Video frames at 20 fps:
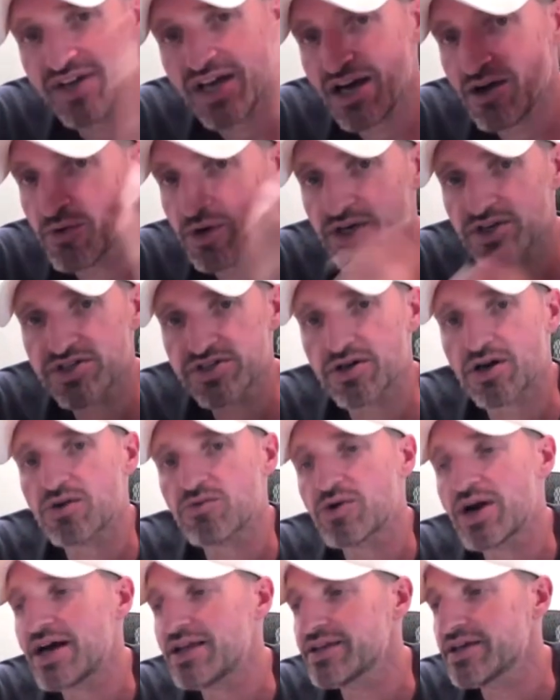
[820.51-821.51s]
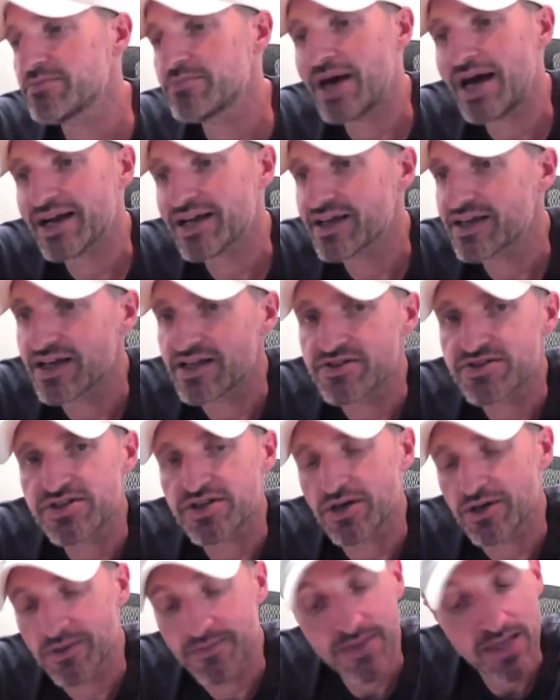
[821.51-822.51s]
Yeah, we're going to start rallying back again.
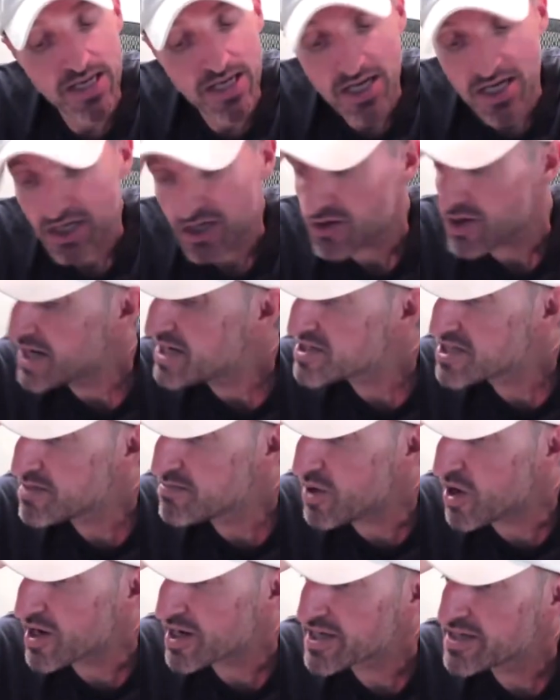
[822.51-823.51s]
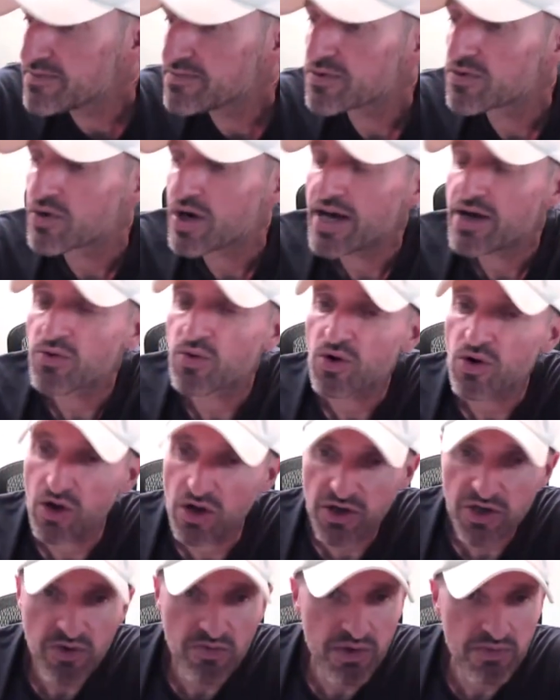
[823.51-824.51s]
So crazy market, right? We're
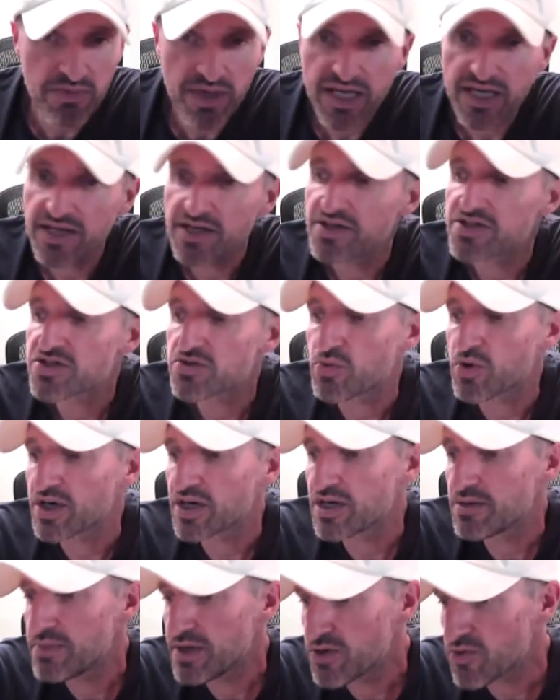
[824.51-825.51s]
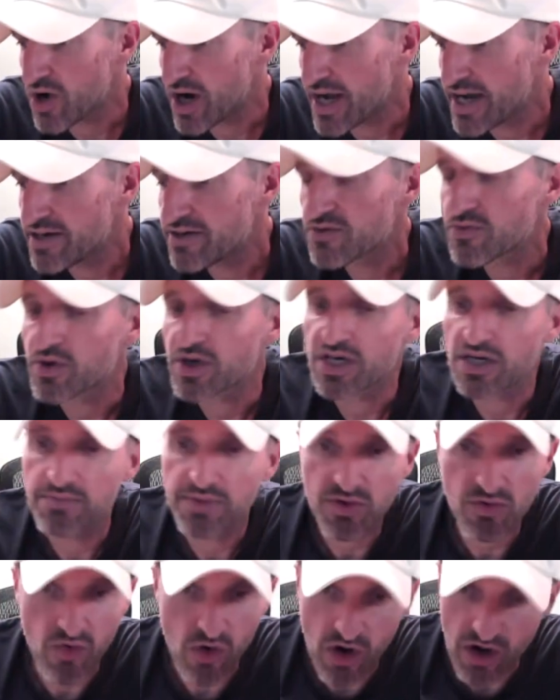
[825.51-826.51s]
all human beings. We're going to be right. We're going to
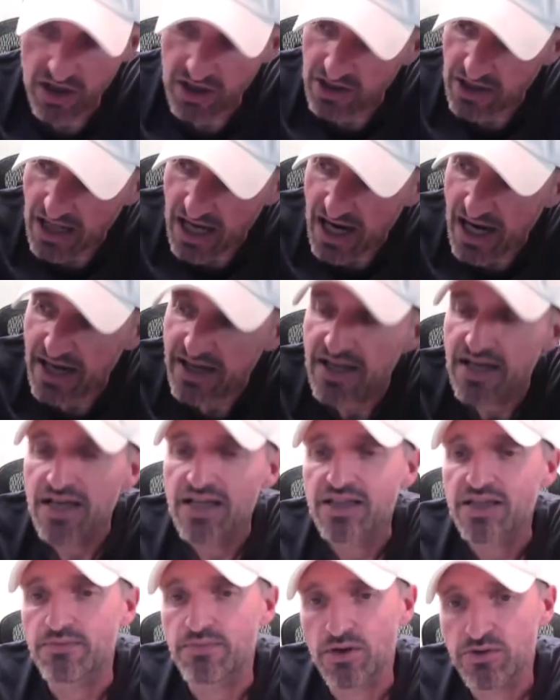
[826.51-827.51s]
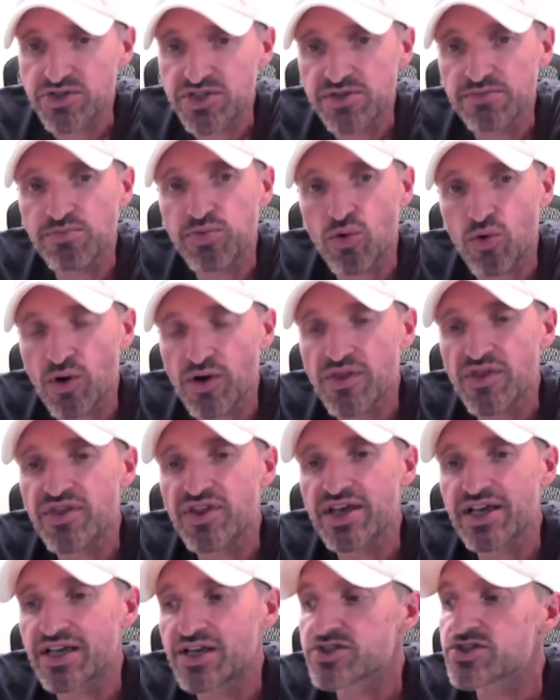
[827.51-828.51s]
be wrong a lot. The most important
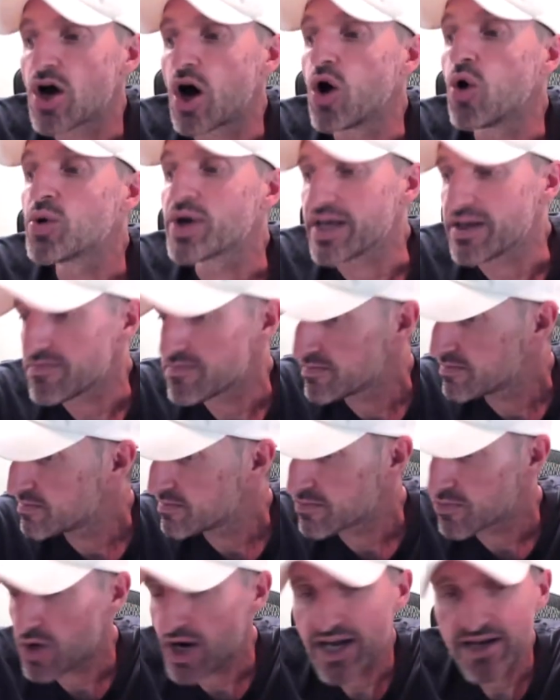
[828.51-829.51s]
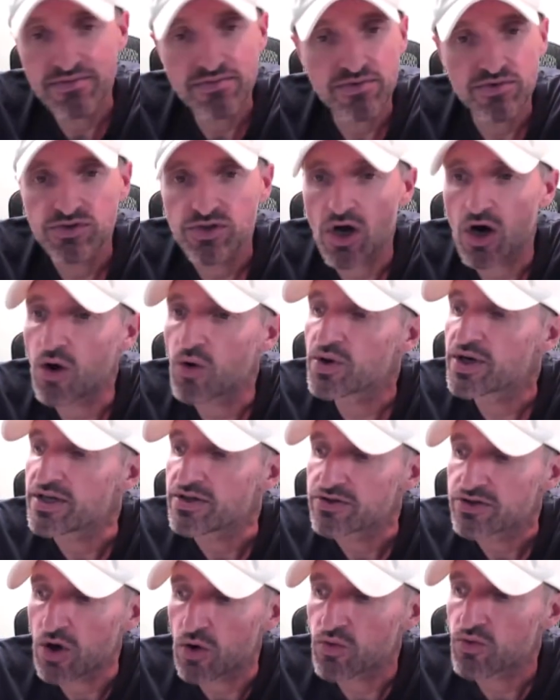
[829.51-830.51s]
thing is own it, right? Own
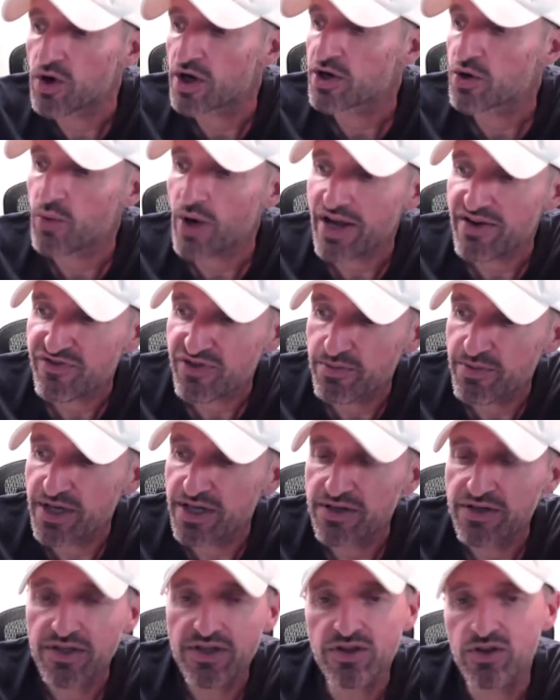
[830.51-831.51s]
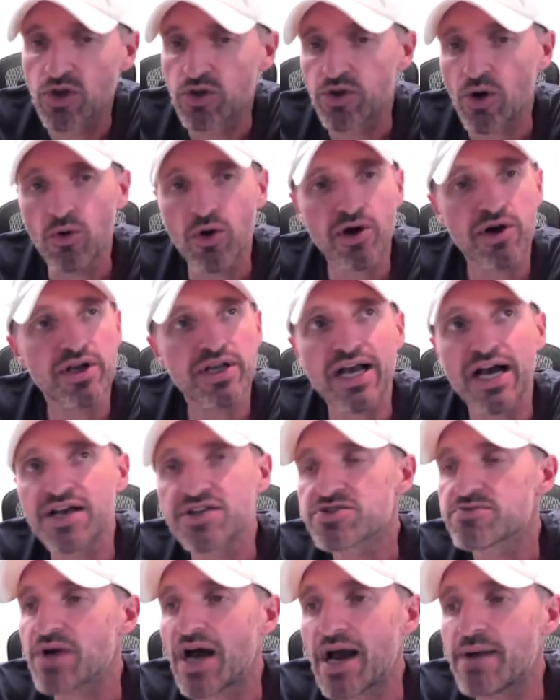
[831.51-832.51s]
it. Don't run away from it. Don't worry,
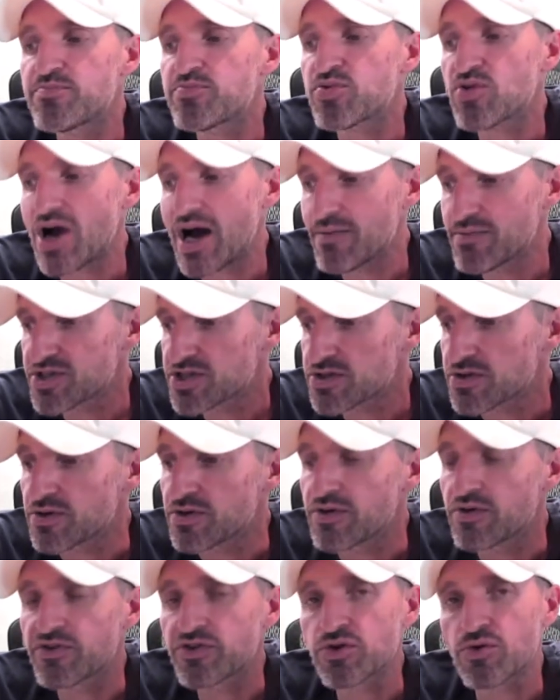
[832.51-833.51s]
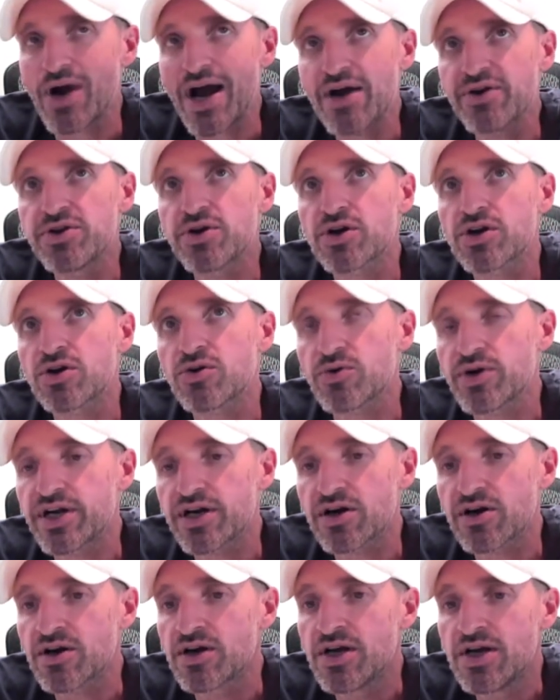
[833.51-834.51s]
guys. I promise you, throughout your
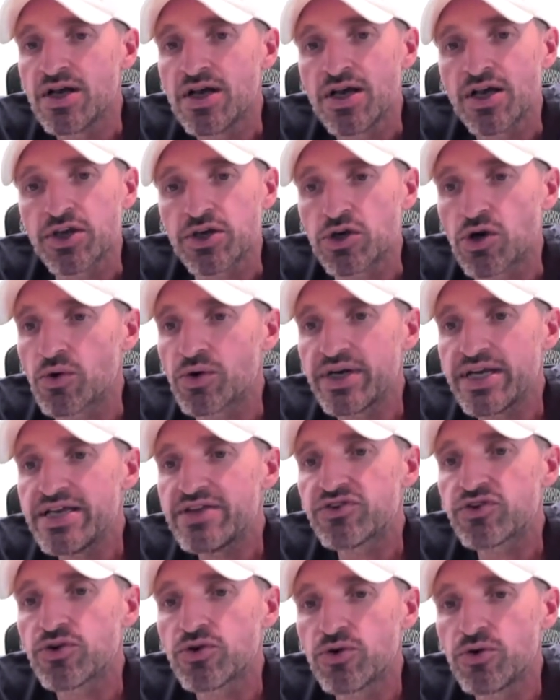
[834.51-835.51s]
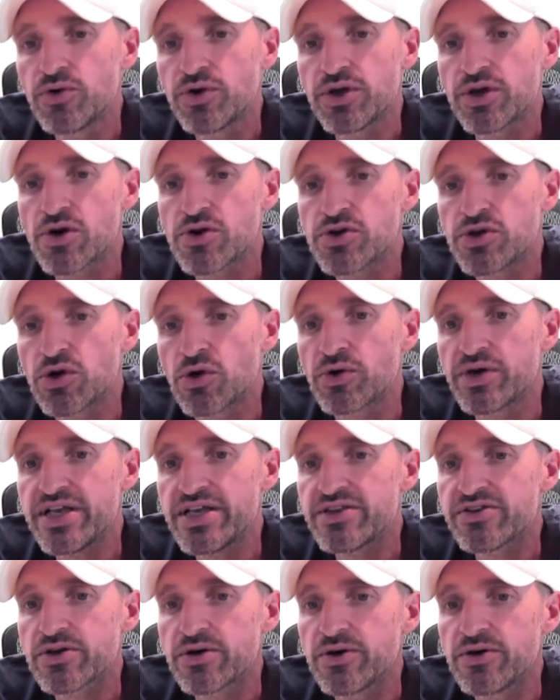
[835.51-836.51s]
career, you don't need to, you know, you don't
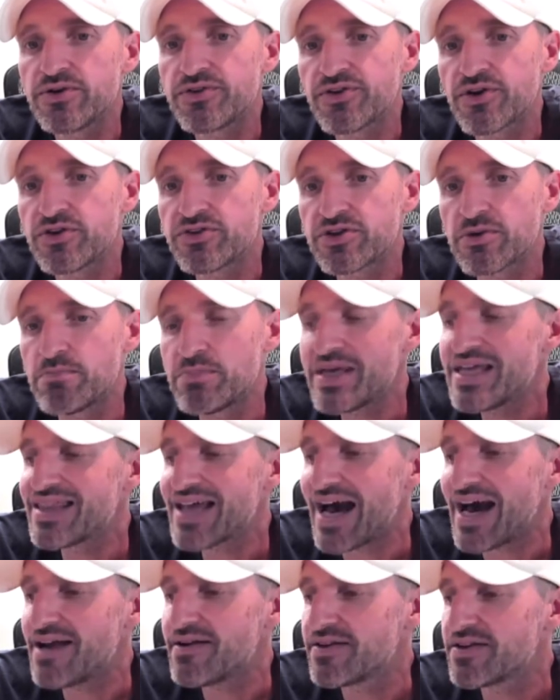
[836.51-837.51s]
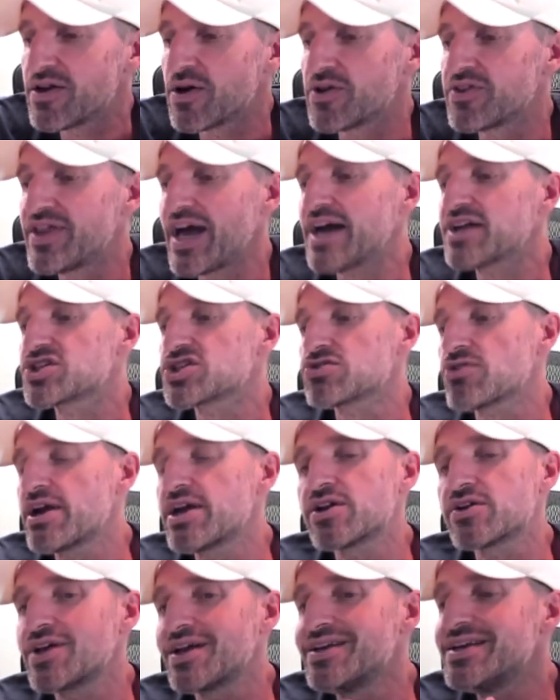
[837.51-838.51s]
need to to to be that, you know, that
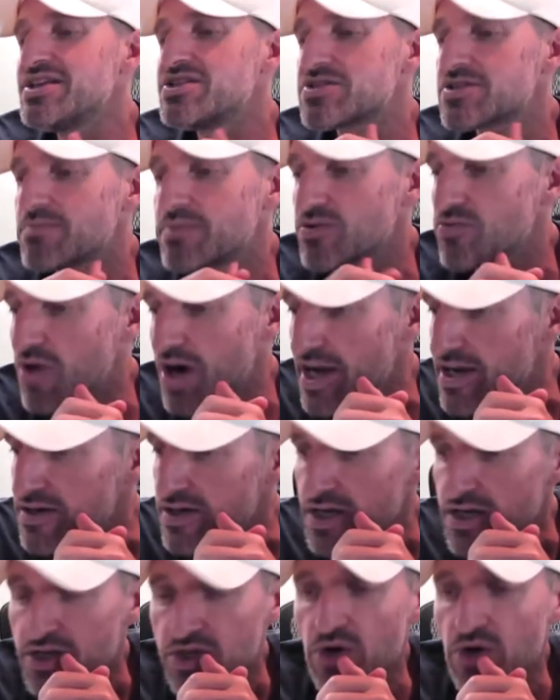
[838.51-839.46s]
trader that needs to be right.